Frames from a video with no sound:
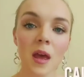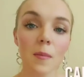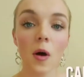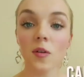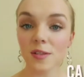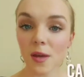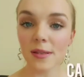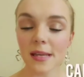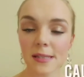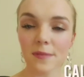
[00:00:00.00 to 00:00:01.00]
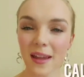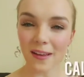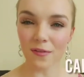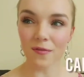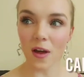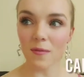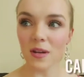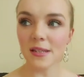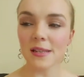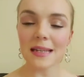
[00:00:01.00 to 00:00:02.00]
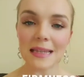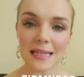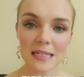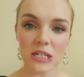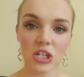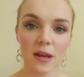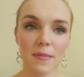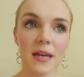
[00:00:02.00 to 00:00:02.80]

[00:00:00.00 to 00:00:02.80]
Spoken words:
but also a sense of like firmness and leadership.